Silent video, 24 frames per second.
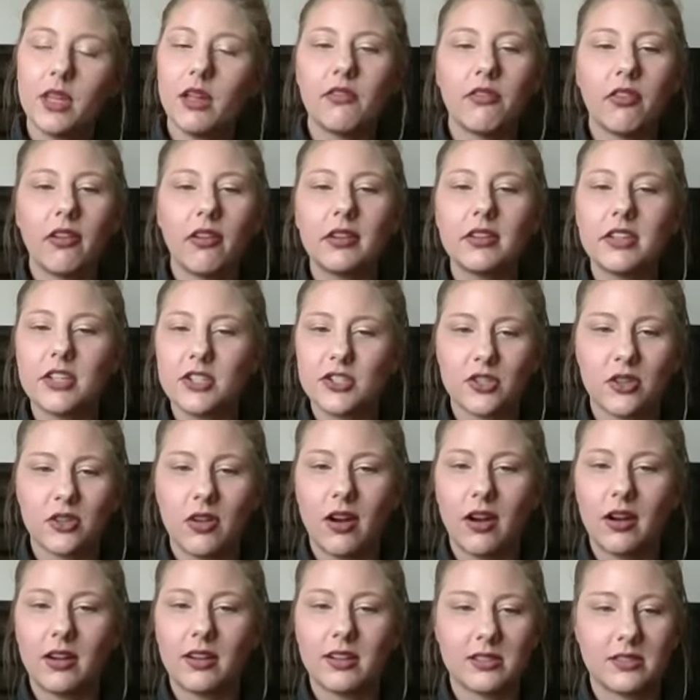for digital
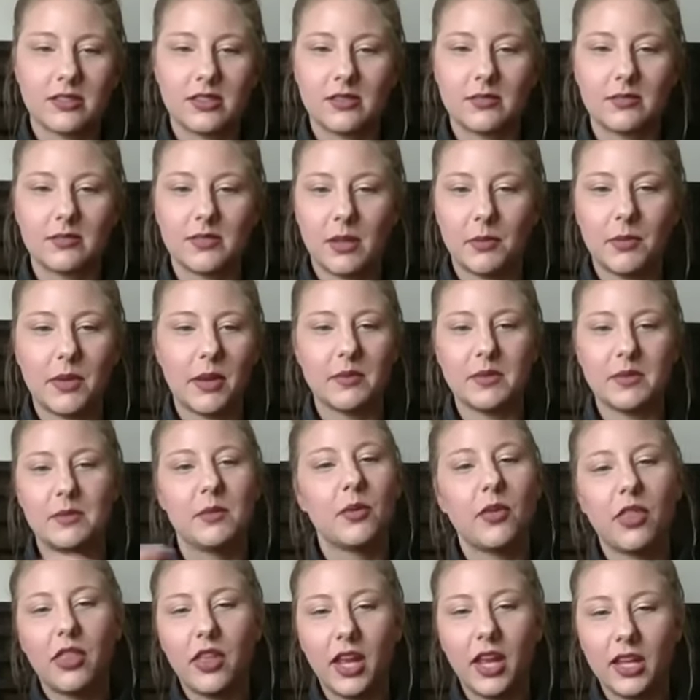art, because sometimes
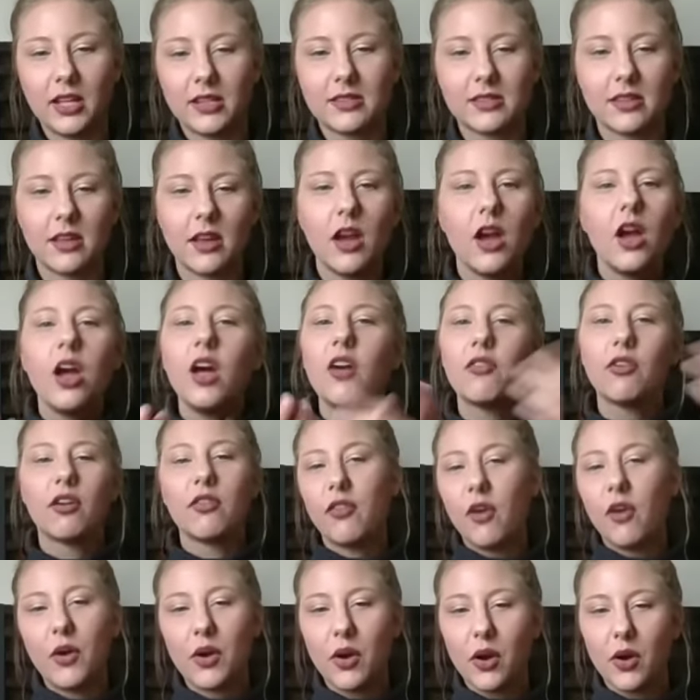people think it's for
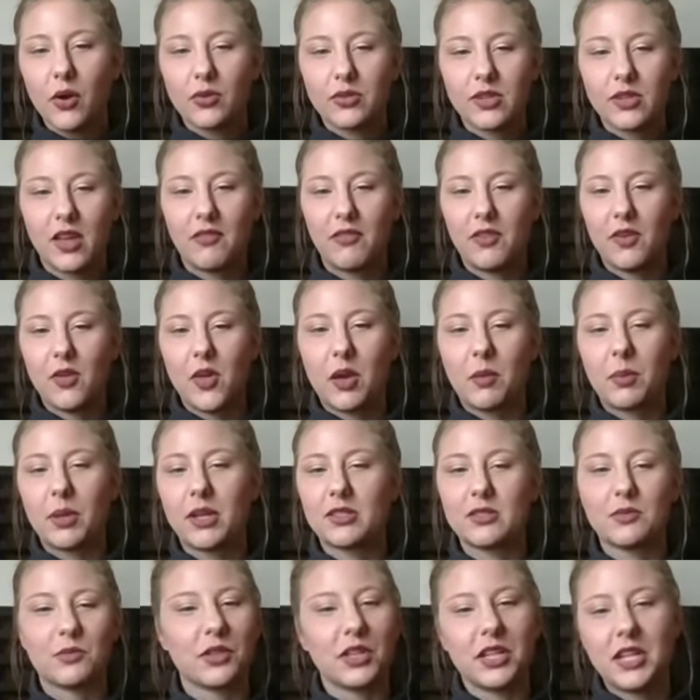photos, I feel like, but
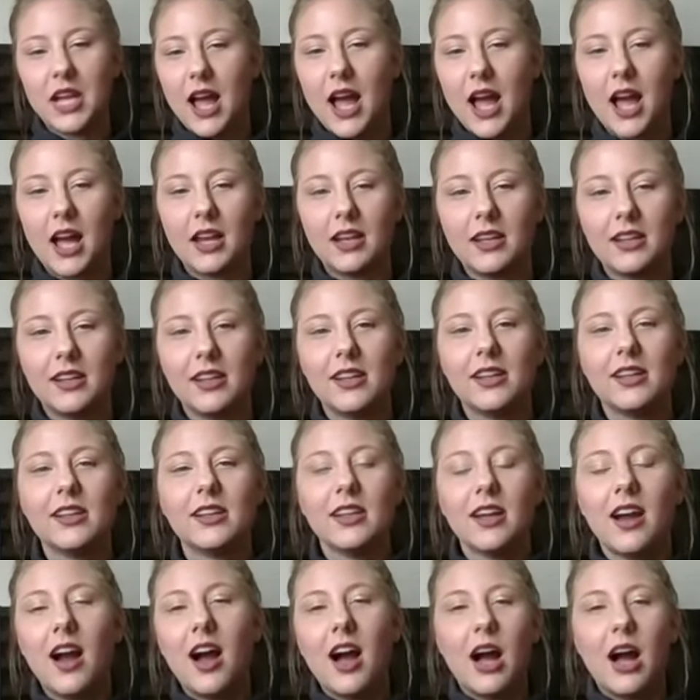it's really not.
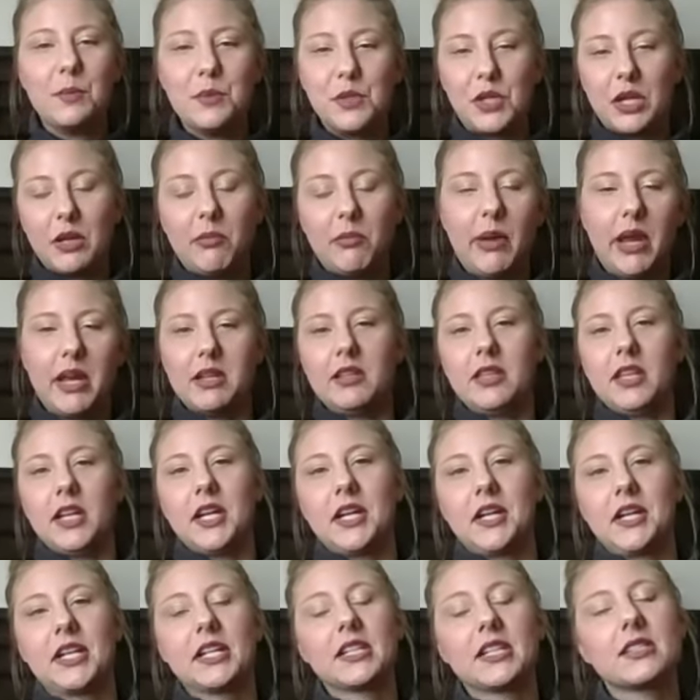You can paint in
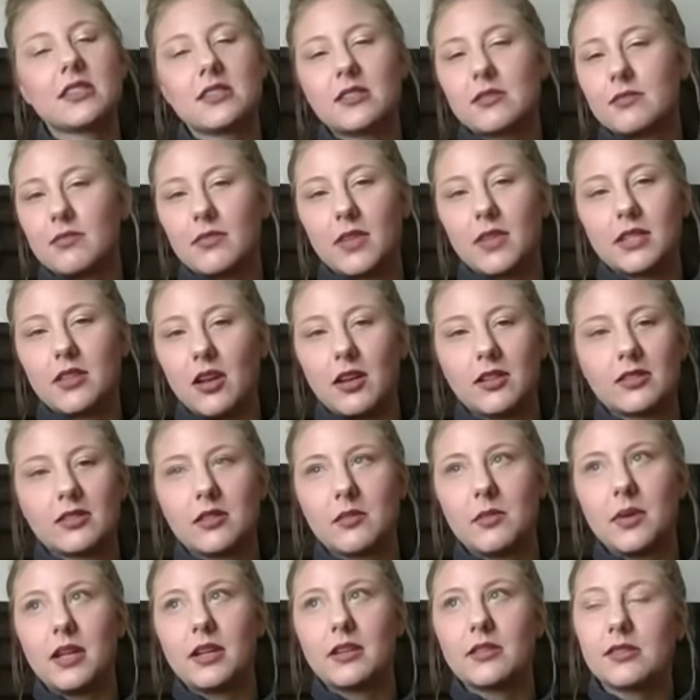there, and it's
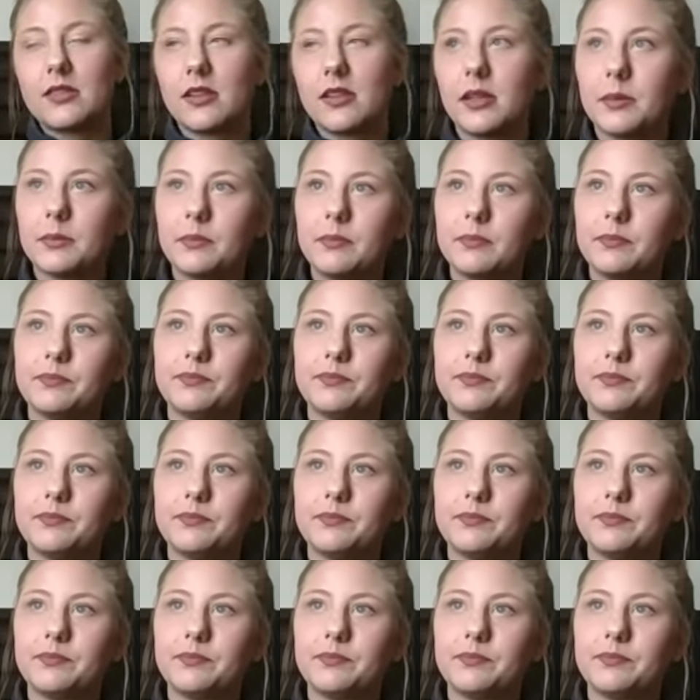awesome, honestly.